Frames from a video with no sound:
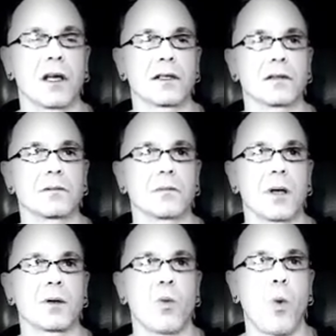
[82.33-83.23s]

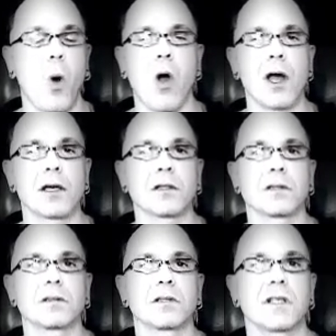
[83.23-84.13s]
Like why
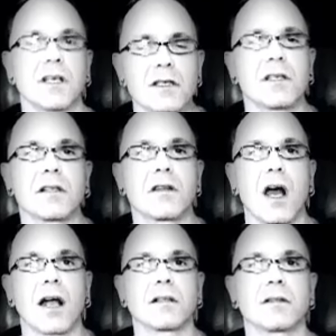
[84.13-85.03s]
is it
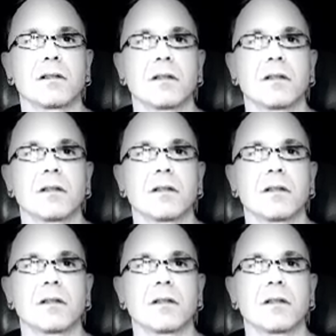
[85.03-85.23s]
that